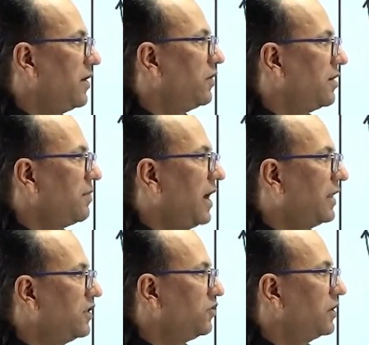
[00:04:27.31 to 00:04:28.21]
endoderm, and
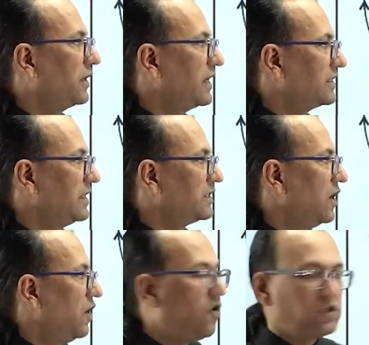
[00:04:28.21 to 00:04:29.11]
the neural crest cells
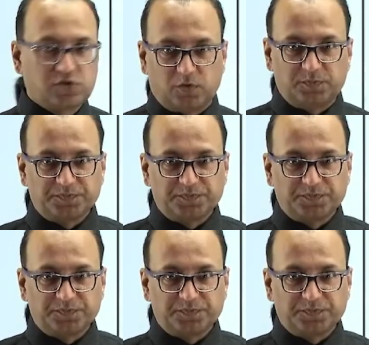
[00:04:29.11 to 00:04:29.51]
also.